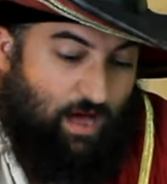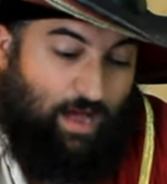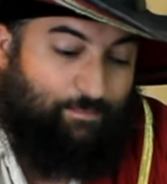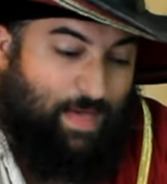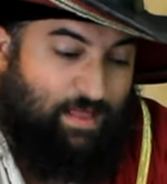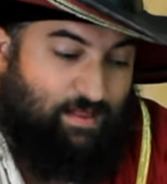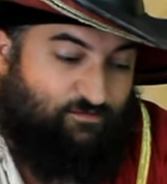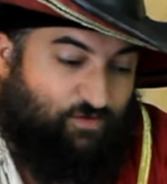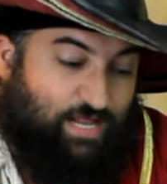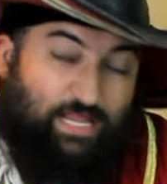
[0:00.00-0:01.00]
I bet
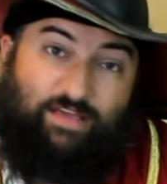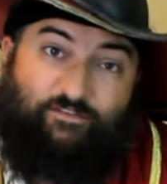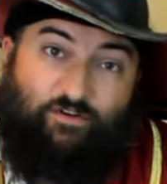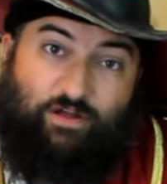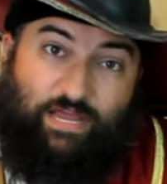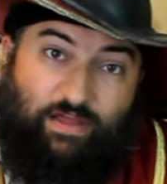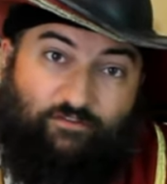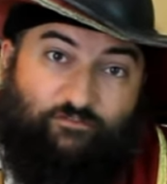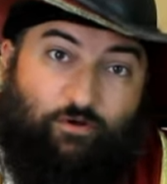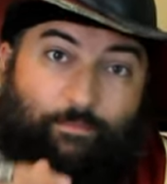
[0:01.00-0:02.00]
if we leave her here
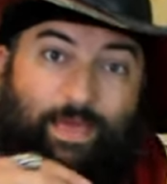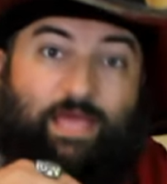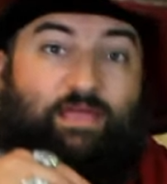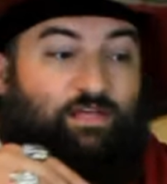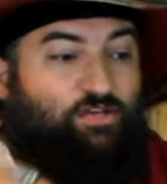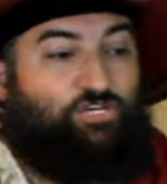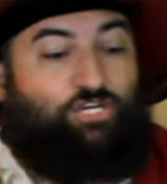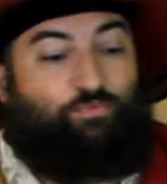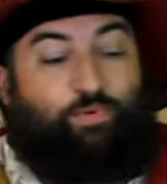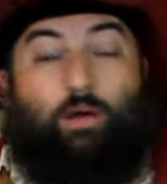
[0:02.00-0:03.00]
for a bit,
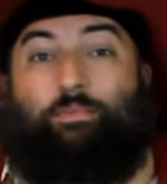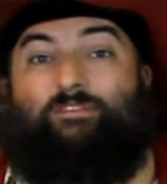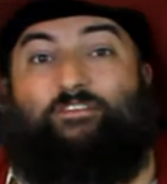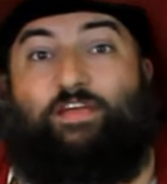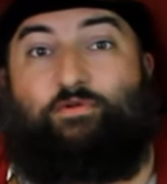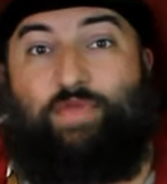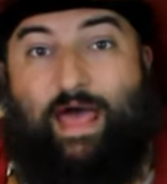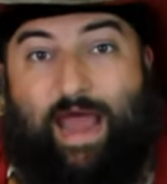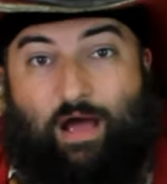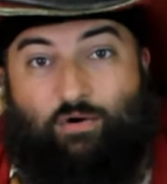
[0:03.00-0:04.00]
she'll probably figure
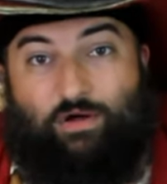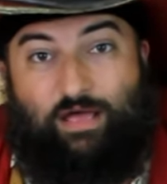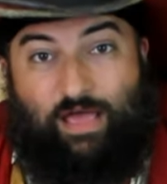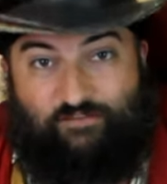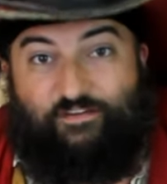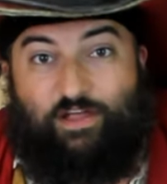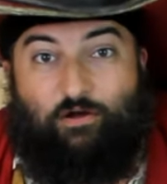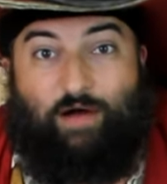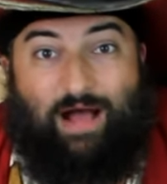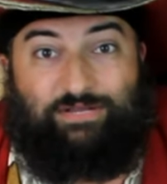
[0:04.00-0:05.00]
that out and figure
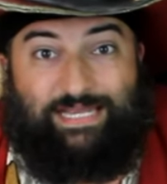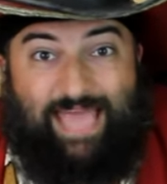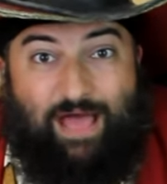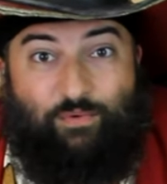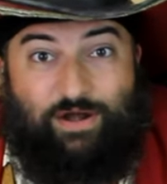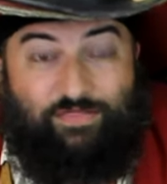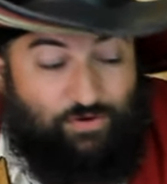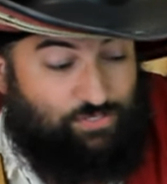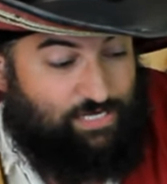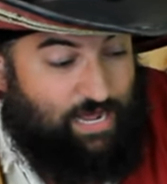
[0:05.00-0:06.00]
out how to get one of
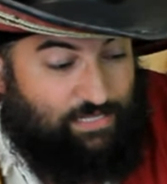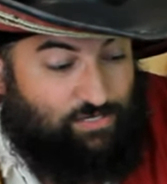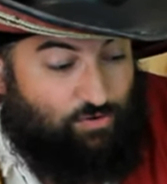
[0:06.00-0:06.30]
those nuts.